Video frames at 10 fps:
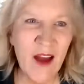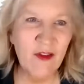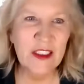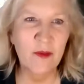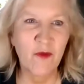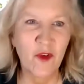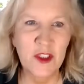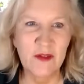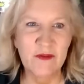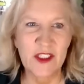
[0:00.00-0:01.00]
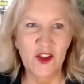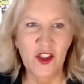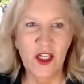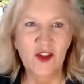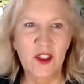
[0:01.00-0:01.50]
have a subversive
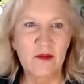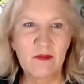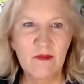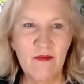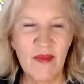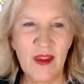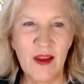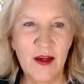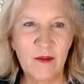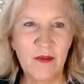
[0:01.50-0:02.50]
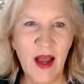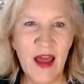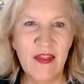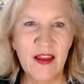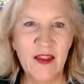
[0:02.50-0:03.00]
suggestion. I
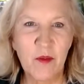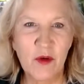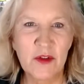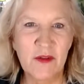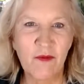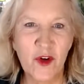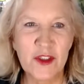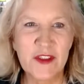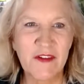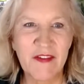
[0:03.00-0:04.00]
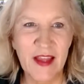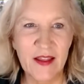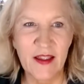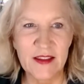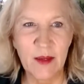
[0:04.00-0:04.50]
think the most subversive thing
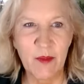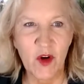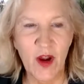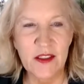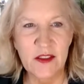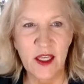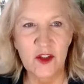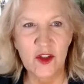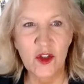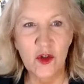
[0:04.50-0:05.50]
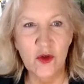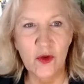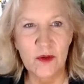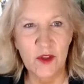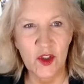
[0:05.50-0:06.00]
that Democrats can
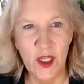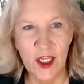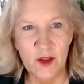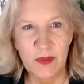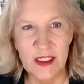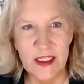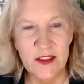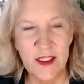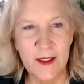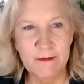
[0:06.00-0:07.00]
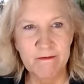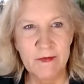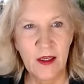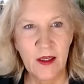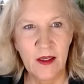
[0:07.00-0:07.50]
do to change policing
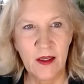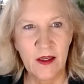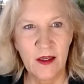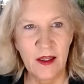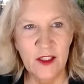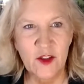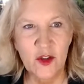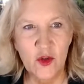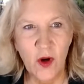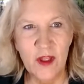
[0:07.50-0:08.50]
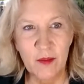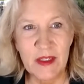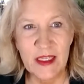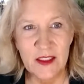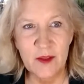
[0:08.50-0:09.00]
is to join the
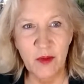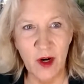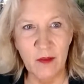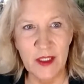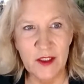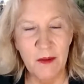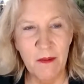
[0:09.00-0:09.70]
police department.